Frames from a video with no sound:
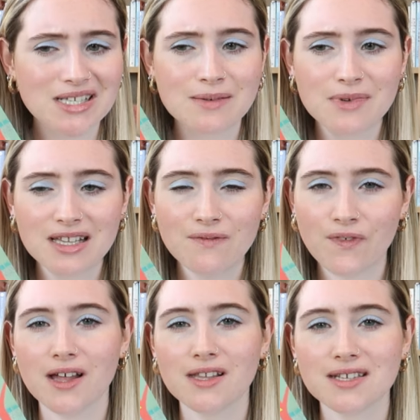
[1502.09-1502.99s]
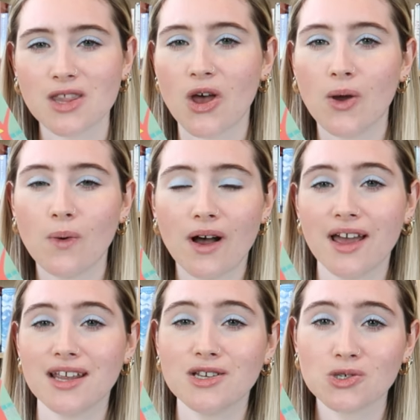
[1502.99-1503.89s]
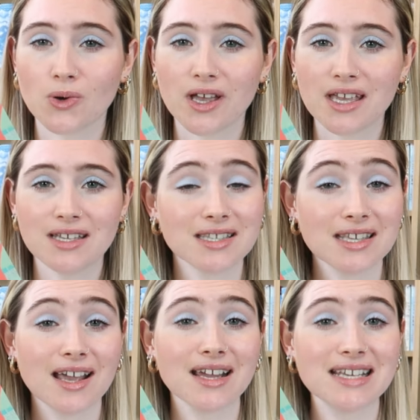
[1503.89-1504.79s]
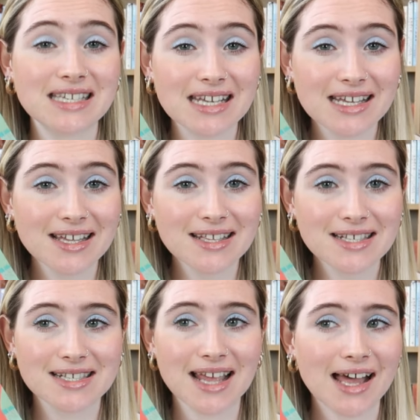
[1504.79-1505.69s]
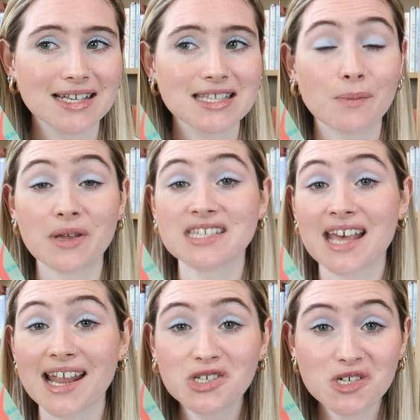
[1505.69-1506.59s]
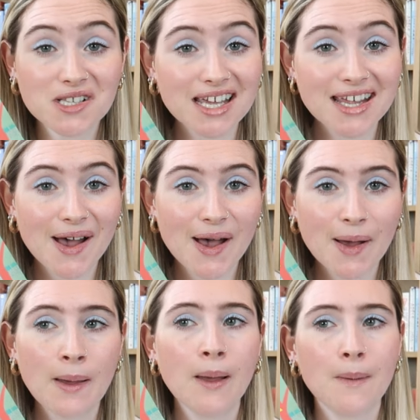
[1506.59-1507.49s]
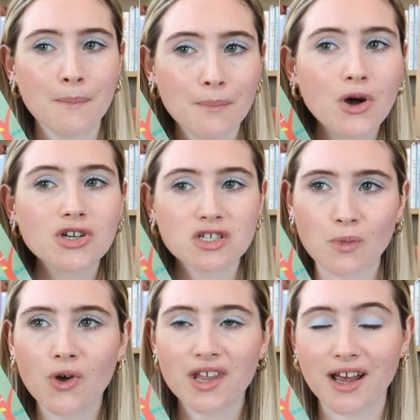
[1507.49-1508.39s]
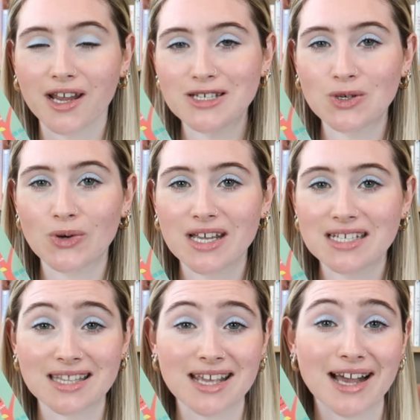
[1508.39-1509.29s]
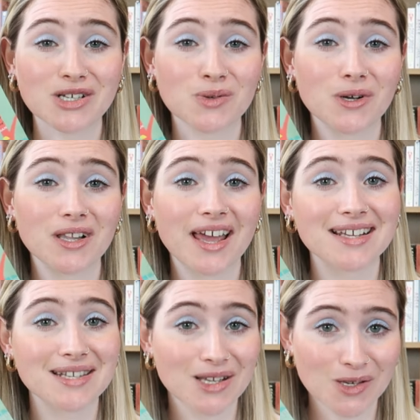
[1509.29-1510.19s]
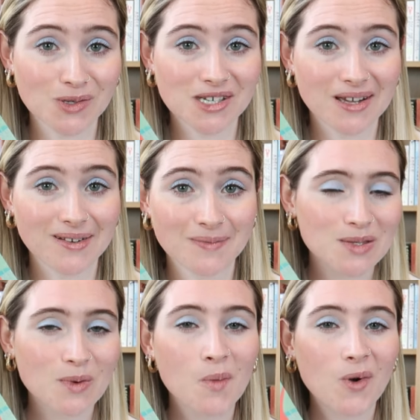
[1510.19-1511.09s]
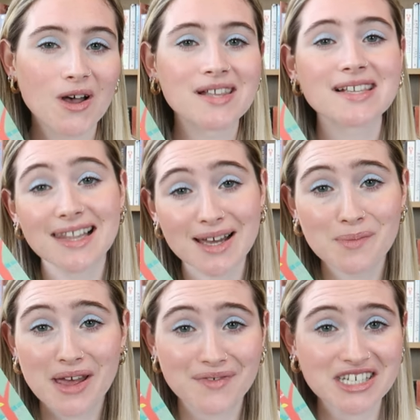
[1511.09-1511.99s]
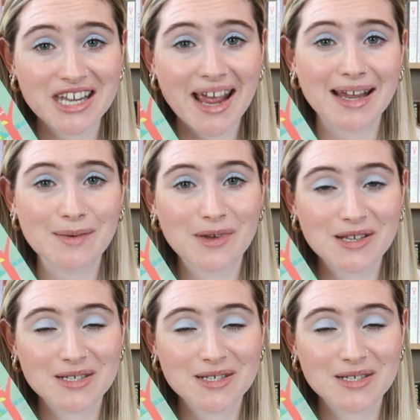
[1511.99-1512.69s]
ultimately feel as though I enjoyed the ideas and the potential here much more than I enjoyed the actual execution. This one was a little bit of a shame,